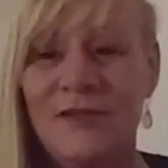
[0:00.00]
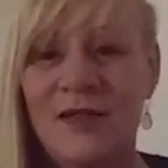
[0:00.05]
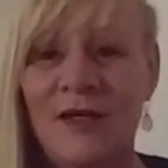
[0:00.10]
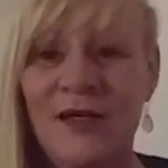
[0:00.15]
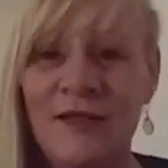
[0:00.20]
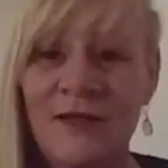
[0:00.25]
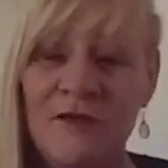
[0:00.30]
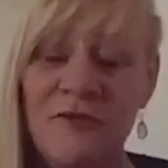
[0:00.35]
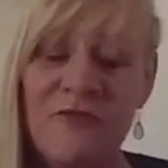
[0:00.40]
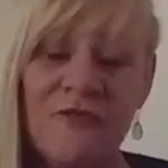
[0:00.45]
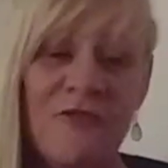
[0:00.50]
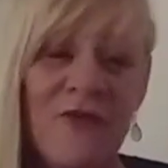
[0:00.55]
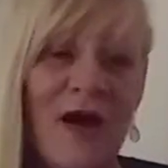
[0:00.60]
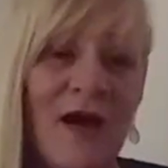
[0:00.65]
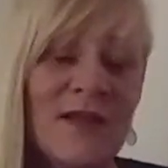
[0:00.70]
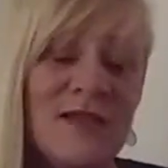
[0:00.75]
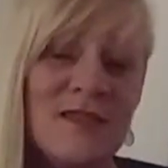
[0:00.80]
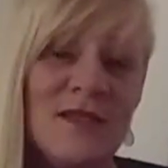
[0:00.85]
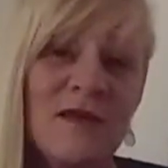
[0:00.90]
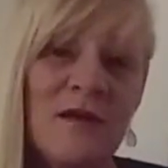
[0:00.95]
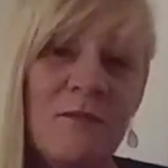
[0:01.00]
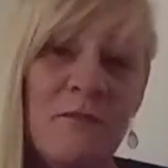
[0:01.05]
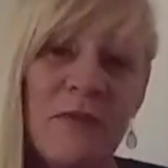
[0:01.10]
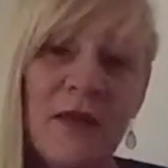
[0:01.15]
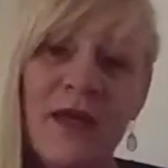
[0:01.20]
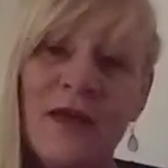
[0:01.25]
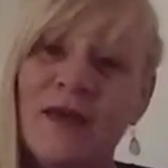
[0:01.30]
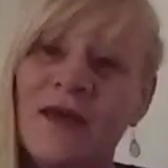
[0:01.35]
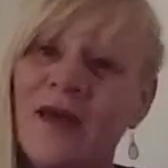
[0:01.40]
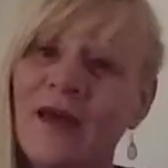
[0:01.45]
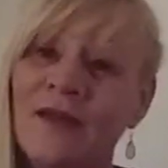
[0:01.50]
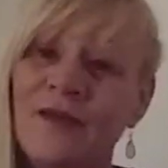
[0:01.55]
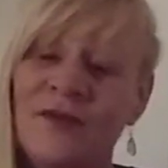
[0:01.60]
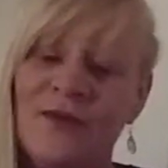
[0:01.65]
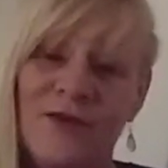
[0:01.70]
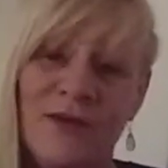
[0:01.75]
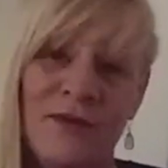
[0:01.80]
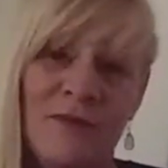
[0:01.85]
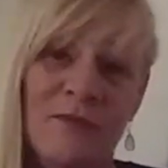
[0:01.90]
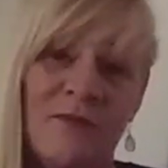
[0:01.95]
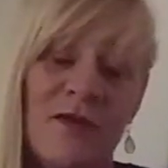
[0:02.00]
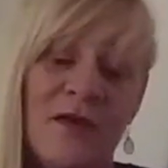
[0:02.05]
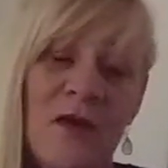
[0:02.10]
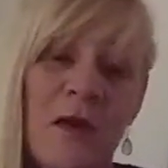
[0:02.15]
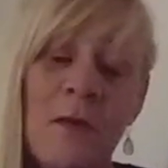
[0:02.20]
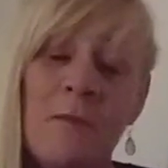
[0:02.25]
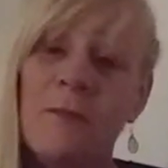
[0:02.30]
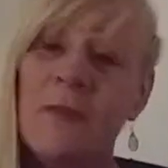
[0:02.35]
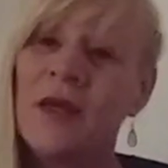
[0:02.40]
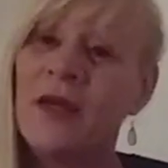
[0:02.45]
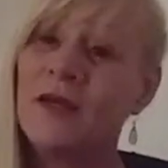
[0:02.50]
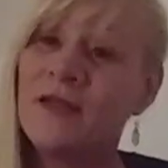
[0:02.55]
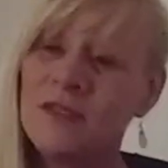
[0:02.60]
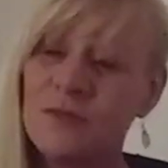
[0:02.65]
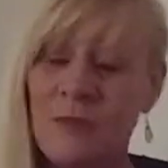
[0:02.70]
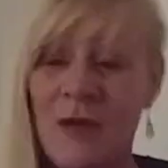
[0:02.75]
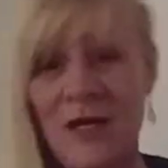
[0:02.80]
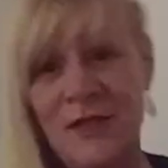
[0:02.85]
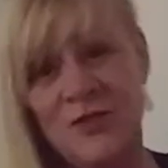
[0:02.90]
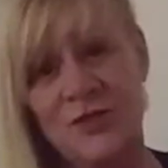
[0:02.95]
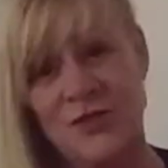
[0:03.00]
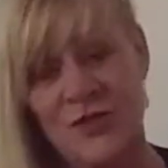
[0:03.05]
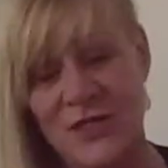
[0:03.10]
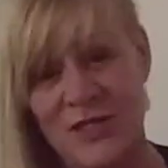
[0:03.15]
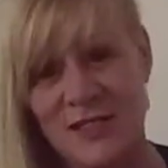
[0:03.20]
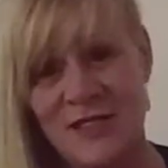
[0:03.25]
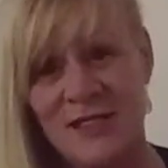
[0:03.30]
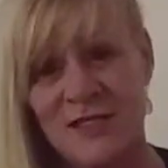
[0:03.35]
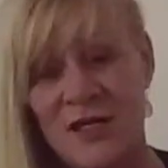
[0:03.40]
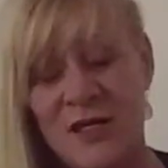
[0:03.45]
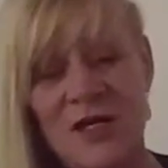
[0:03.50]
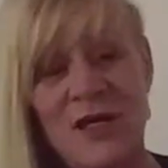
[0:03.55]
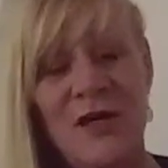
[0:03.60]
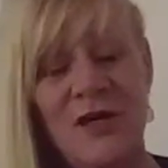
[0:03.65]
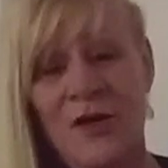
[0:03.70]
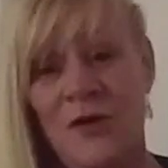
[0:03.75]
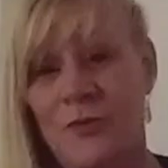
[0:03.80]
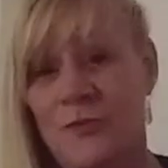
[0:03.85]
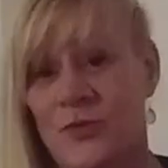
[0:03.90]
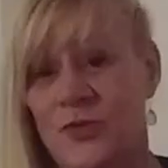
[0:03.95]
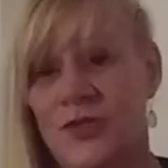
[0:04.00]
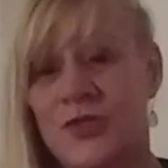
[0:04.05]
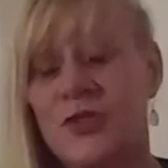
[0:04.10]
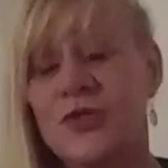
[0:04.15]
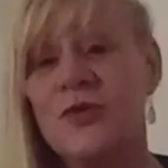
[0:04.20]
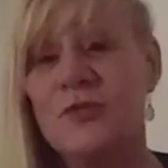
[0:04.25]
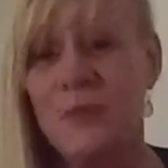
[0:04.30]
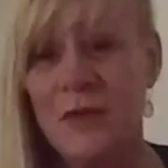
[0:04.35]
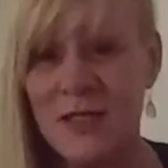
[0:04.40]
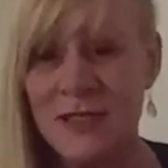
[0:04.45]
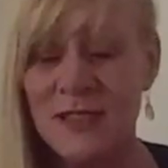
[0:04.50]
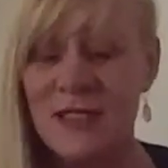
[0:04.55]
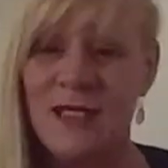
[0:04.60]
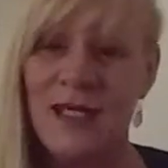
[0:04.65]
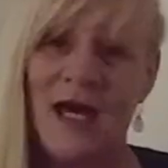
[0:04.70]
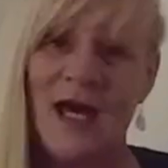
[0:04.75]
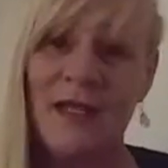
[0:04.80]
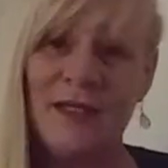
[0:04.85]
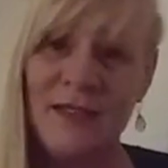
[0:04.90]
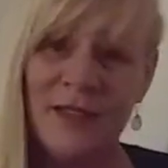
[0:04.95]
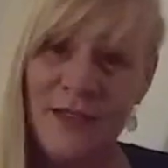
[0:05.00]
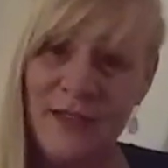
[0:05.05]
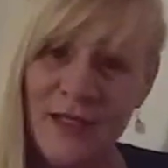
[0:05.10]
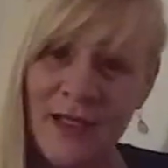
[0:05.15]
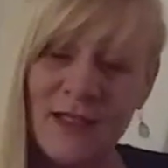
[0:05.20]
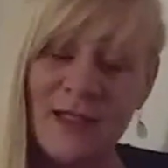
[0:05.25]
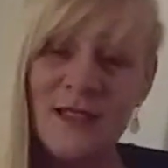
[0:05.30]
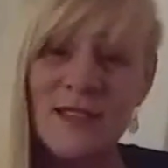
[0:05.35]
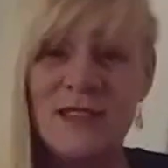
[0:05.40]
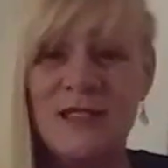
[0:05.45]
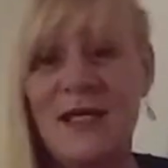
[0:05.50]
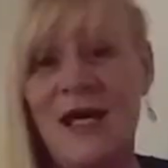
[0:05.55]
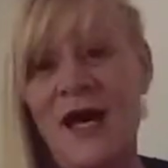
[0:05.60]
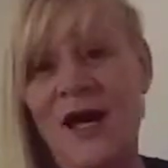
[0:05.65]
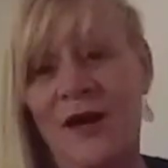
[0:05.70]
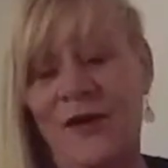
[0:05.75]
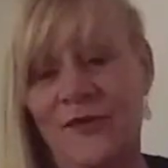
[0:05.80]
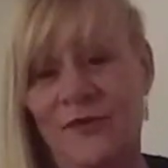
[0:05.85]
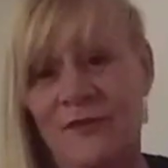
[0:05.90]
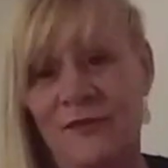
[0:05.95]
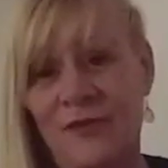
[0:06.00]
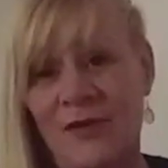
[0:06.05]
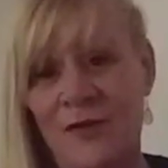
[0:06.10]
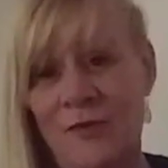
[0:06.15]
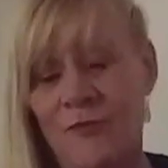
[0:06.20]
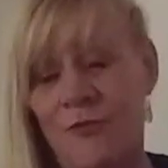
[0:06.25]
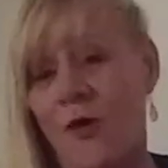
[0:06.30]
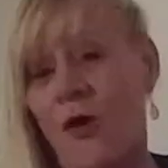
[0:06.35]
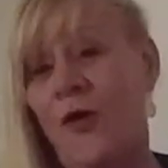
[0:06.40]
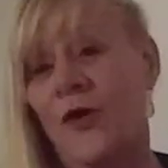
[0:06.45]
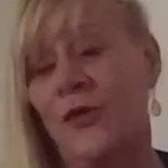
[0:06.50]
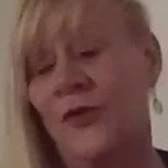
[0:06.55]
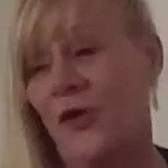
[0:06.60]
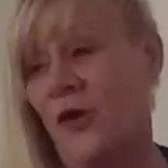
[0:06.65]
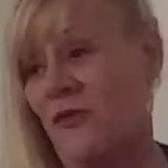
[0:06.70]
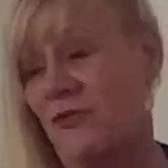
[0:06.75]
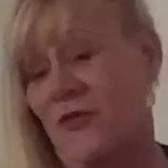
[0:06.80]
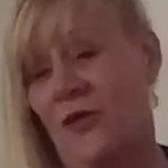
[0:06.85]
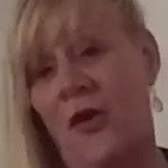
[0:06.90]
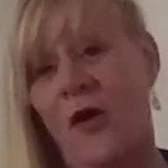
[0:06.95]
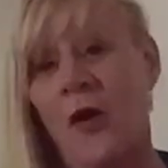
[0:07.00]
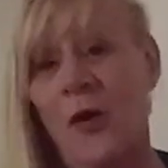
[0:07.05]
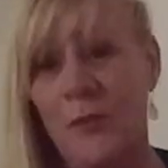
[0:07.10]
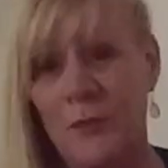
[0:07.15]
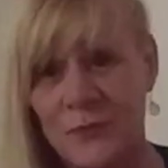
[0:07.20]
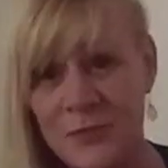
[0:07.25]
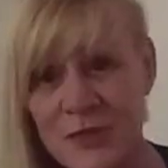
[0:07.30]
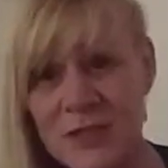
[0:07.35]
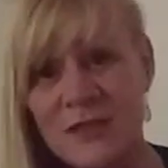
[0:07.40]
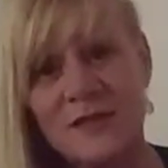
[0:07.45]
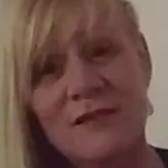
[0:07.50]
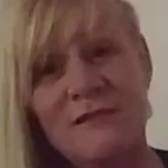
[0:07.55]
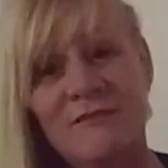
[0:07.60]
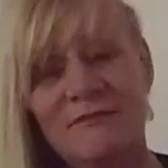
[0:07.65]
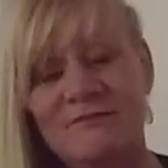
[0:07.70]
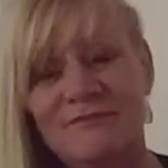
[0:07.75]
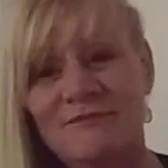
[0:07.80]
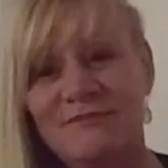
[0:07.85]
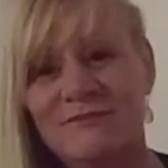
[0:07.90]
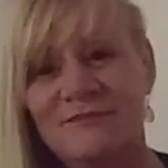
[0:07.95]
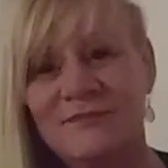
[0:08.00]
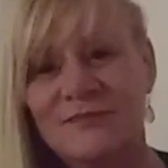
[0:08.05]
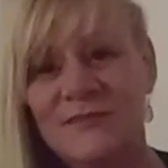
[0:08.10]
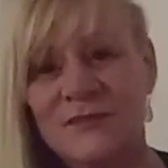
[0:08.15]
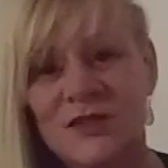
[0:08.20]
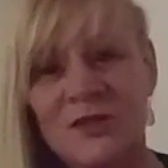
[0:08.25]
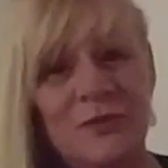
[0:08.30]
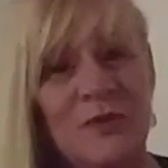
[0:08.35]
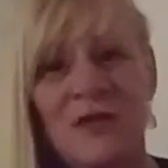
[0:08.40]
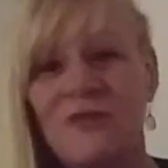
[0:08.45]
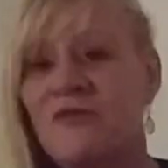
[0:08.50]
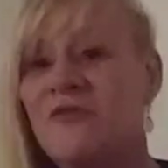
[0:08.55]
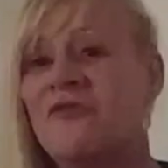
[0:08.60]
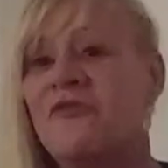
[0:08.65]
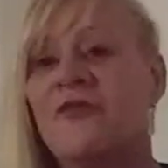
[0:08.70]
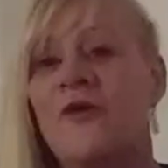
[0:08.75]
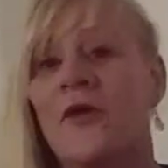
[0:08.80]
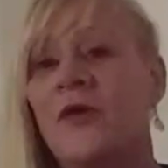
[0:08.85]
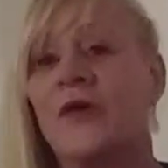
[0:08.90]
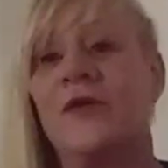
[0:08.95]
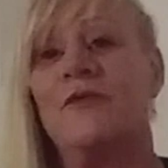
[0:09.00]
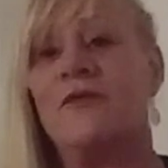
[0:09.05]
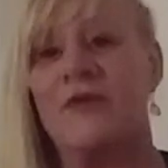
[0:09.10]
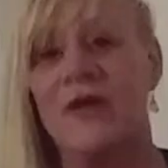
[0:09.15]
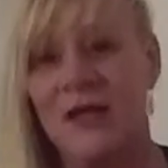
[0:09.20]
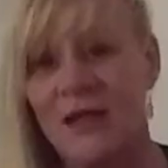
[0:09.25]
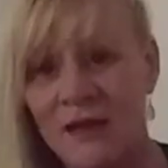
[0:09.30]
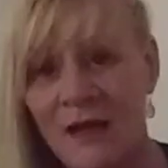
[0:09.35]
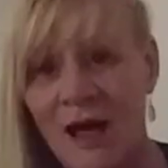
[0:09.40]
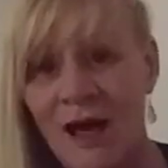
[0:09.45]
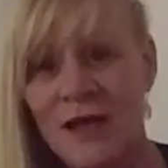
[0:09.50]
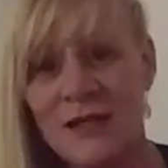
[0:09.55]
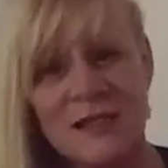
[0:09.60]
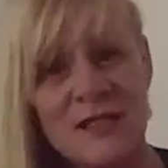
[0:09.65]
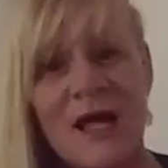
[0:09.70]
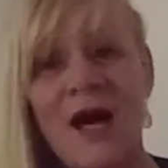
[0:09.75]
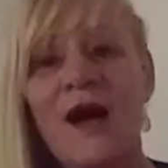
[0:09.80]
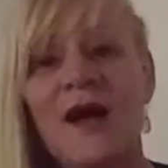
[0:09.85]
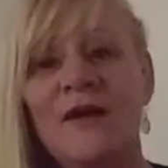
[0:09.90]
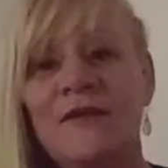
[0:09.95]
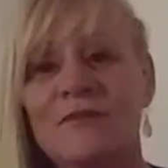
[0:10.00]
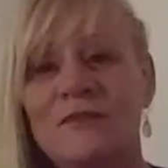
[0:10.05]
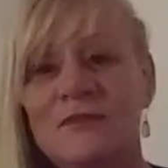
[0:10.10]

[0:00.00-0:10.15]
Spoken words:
And the fat pig ignorant pig's mattress was too busy getting her knickers down and rocking off cops to even fucking realise that.